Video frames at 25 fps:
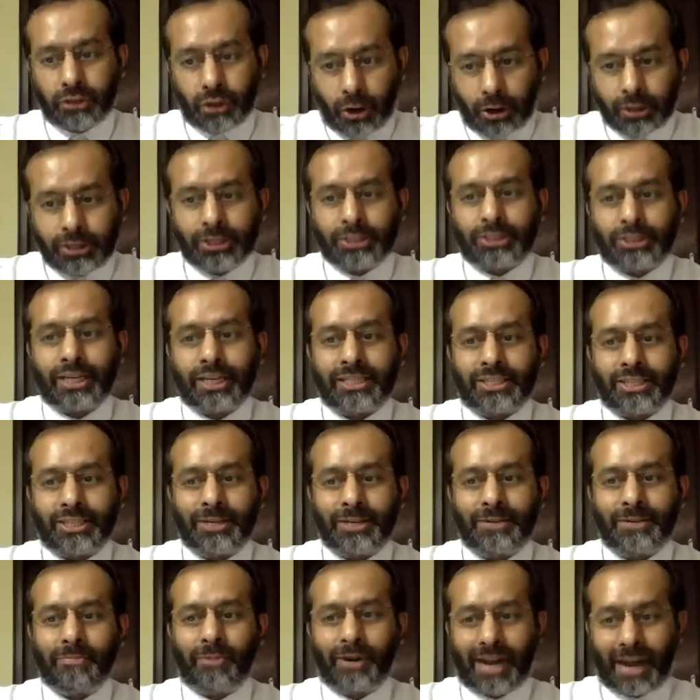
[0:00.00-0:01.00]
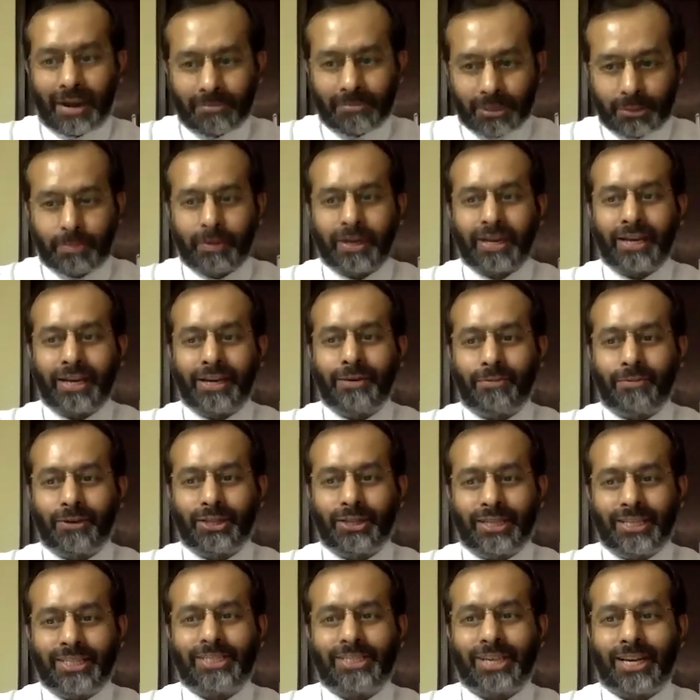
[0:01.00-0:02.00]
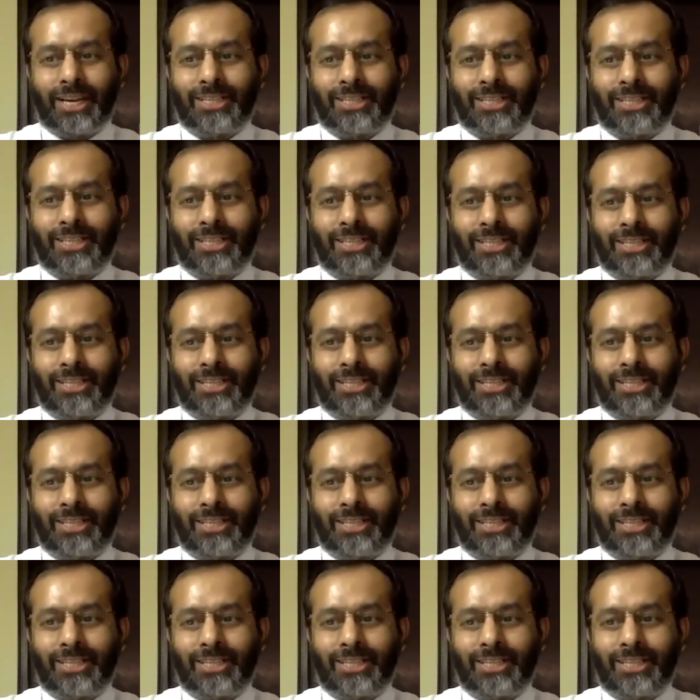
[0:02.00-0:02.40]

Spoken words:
other session, but I'm speaking for this session.